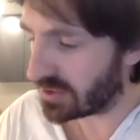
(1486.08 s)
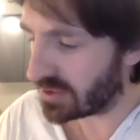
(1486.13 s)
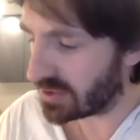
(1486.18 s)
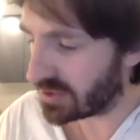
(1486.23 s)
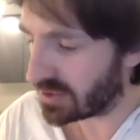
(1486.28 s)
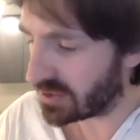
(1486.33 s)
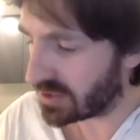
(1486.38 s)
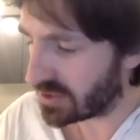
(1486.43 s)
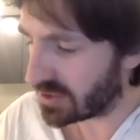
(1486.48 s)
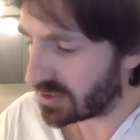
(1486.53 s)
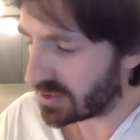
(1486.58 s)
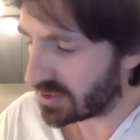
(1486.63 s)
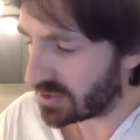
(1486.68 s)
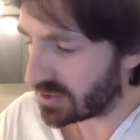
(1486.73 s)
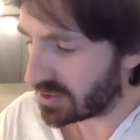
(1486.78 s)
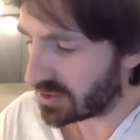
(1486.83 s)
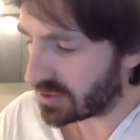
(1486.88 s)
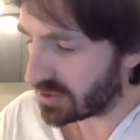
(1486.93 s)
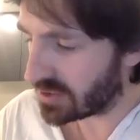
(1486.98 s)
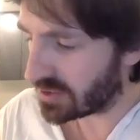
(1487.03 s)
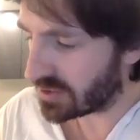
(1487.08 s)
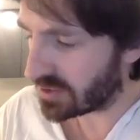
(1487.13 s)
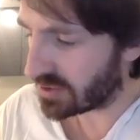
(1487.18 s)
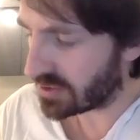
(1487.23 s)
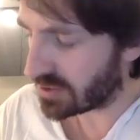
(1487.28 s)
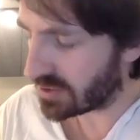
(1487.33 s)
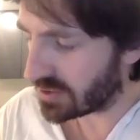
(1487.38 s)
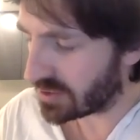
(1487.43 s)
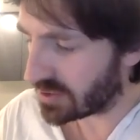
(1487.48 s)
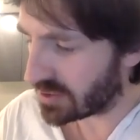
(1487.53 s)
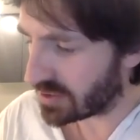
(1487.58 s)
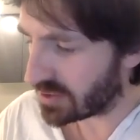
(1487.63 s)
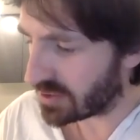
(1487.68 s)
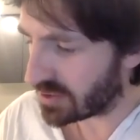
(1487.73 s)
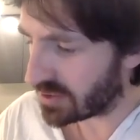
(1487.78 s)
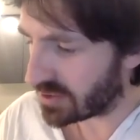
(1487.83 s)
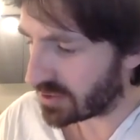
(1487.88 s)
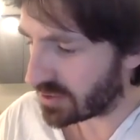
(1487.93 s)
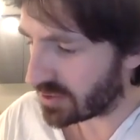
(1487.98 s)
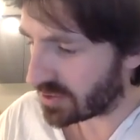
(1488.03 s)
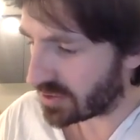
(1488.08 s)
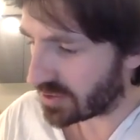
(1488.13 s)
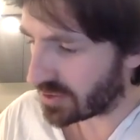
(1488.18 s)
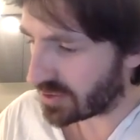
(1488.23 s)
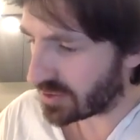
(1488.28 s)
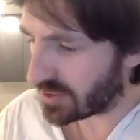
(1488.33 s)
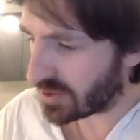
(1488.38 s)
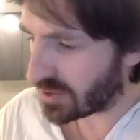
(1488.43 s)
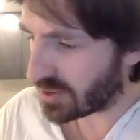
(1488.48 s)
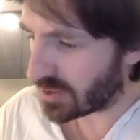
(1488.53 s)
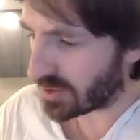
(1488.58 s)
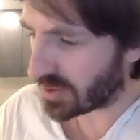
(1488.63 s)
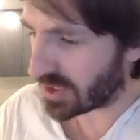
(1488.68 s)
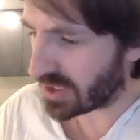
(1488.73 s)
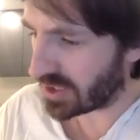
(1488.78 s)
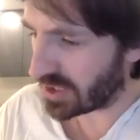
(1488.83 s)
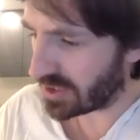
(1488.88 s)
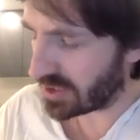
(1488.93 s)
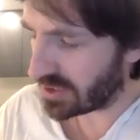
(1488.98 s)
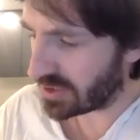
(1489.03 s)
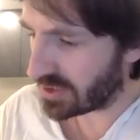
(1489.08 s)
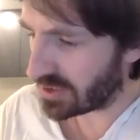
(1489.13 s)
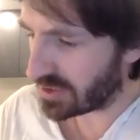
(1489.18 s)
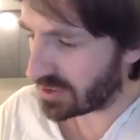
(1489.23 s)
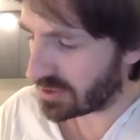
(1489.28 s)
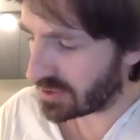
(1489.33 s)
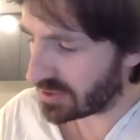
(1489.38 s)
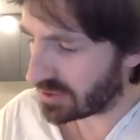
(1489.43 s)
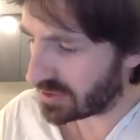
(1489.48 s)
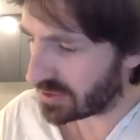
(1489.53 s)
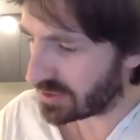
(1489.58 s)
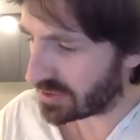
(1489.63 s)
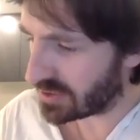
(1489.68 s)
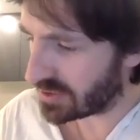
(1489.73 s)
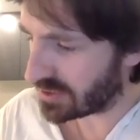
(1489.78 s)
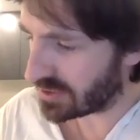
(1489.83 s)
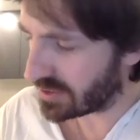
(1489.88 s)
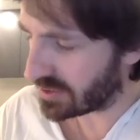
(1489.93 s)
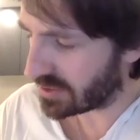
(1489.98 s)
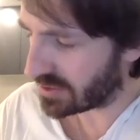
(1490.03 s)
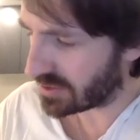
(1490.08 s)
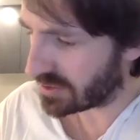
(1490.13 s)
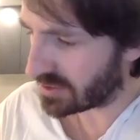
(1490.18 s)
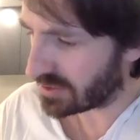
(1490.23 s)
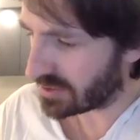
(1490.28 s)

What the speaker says: (silent)